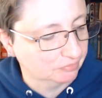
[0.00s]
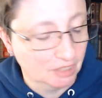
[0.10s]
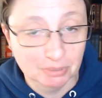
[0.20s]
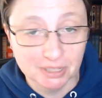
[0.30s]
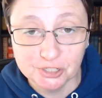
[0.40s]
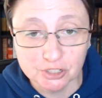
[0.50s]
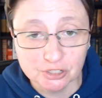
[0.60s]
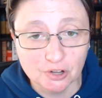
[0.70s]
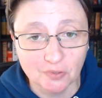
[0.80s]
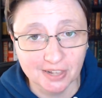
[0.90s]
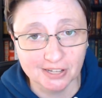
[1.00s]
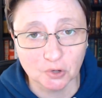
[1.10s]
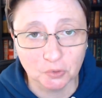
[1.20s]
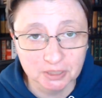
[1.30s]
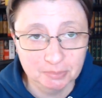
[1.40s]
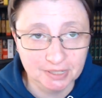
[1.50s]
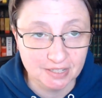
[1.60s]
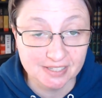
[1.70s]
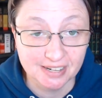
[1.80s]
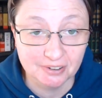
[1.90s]
please just know that it's only
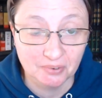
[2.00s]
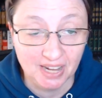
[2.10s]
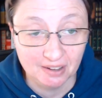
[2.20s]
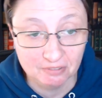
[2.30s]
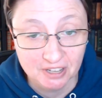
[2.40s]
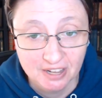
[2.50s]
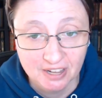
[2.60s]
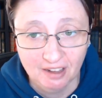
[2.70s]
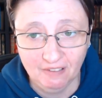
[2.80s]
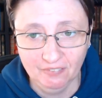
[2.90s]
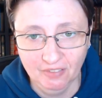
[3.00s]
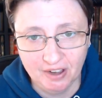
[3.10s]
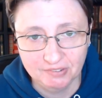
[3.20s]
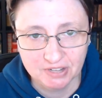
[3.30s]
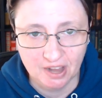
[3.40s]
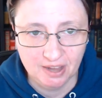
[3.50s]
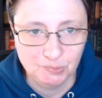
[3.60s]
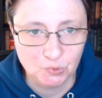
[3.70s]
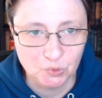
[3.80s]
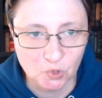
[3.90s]
because I don't have a lot of
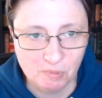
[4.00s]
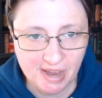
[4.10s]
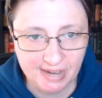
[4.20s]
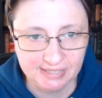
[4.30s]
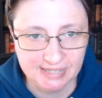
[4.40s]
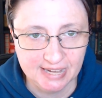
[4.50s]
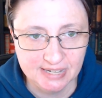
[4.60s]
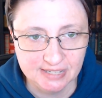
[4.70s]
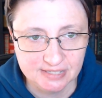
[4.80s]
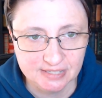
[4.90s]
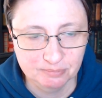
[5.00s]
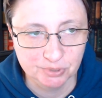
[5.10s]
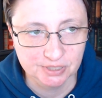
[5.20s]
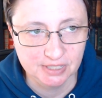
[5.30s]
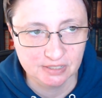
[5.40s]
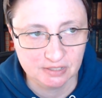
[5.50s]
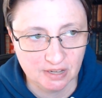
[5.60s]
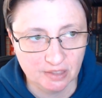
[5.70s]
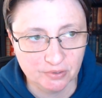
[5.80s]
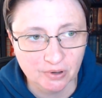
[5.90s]
time to go back and edit and put things
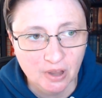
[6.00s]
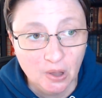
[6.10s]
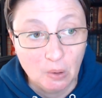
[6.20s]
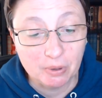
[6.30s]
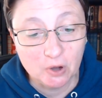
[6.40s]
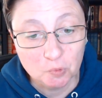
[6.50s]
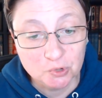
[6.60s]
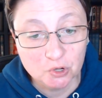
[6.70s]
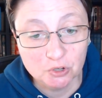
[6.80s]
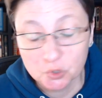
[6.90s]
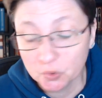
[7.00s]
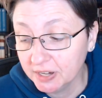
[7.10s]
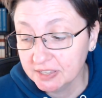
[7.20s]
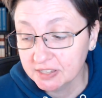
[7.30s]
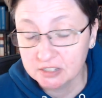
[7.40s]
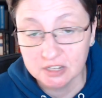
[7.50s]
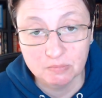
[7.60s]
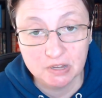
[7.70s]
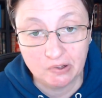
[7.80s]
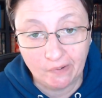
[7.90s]
together. But I hope you enjoyed this
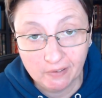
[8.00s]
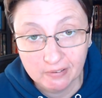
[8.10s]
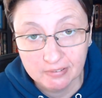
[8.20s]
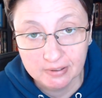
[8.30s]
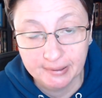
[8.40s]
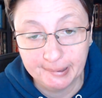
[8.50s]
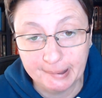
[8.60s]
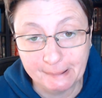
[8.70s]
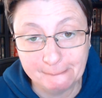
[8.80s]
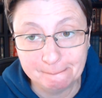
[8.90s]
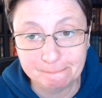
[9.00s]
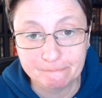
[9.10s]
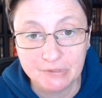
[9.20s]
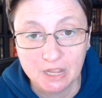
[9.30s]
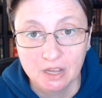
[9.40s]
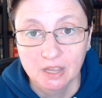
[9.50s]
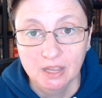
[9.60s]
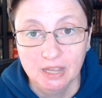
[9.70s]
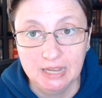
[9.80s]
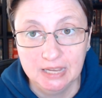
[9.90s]
TBR. Um,
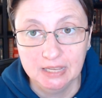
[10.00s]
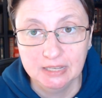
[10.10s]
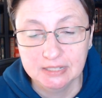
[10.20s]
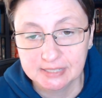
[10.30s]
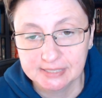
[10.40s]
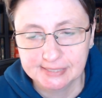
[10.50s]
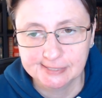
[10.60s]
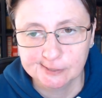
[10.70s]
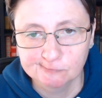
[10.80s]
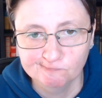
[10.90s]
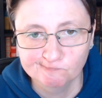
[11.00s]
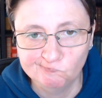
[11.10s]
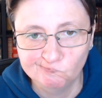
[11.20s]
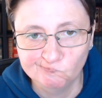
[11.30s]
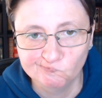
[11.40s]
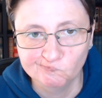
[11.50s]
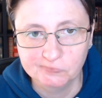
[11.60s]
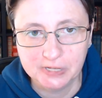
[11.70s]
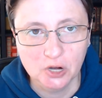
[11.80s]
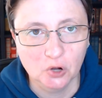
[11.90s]
and,
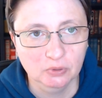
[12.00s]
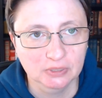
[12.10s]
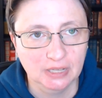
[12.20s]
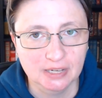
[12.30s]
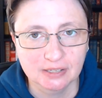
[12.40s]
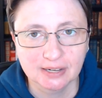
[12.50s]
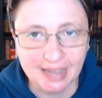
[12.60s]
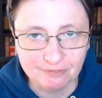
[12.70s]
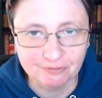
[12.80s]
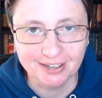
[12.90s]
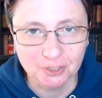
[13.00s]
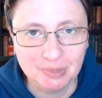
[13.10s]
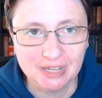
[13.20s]
you know, uh, again, follow me on